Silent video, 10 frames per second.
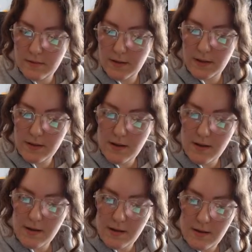Like
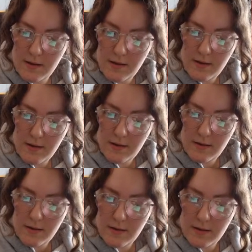that.
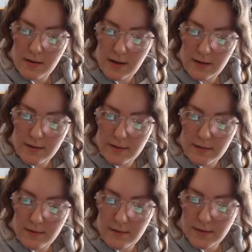And Alice
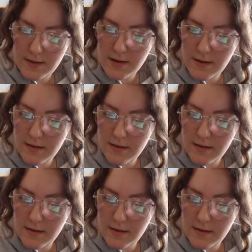looks down.